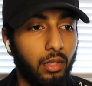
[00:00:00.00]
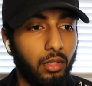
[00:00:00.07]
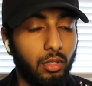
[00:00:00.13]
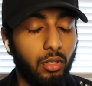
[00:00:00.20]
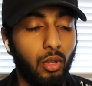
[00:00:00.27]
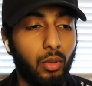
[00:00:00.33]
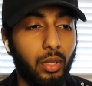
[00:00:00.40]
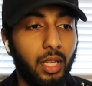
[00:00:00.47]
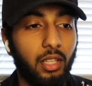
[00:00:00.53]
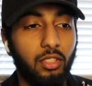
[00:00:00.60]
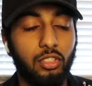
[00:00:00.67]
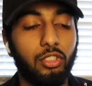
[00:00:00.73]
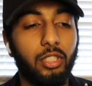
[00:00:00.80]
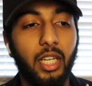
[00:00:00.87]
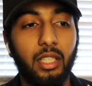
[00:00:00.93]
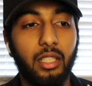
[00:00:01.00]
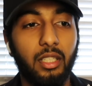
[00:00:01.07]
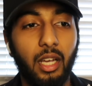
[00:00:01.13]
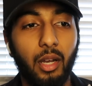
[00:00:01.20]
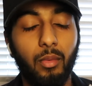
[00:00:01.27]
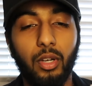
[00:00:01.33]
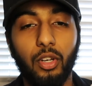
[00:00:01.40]
you know, he hasn't traded
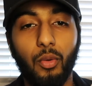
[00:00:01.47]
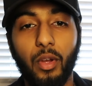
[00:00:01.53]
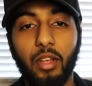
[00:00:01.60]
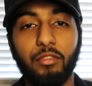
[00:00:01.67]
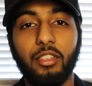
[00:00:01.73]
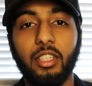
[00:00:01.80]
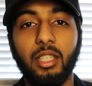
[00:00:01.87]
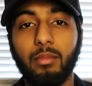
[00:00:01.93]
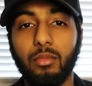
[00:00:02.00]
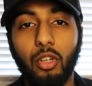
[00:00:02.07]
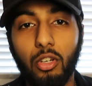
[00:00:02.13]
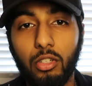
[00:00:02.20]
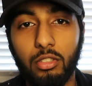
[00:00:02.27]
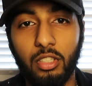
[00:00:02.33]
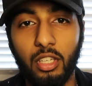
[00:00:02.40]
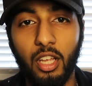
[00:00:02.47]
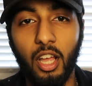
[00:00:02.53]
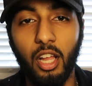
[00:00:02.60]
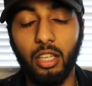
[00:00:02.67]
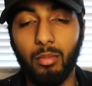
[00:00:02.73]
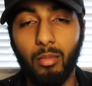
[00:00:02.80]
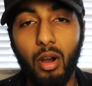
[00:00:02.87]
yet, we're going to wait for him. No,
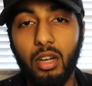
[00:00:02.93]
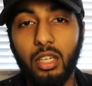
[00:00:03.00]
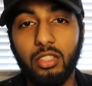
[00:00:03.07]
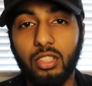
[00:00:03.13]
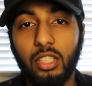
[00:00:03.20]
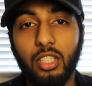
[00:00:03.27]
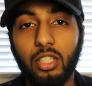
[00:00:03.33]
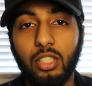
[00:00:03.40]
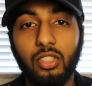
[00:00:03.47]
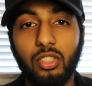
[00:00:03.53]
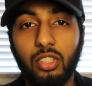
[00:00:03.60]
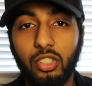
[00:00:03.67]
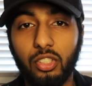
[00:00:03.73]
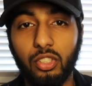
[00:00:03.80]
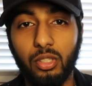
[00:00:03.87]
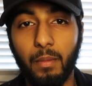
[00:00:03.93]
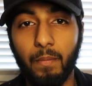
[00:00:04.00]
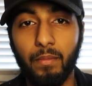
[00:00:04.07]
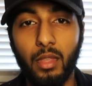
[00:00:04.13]
the market's going to continue.